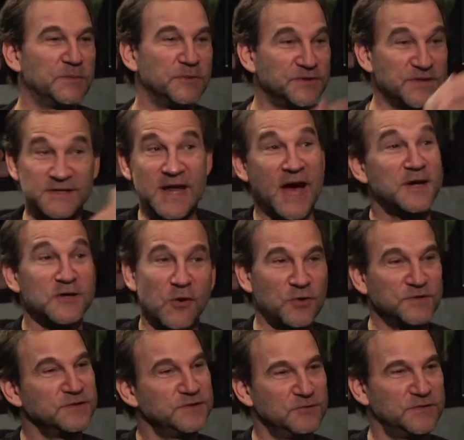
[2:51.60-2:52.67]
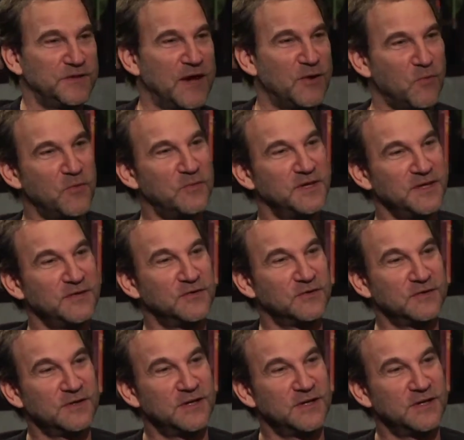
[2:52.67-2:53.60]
people did not know what to do with that woman either.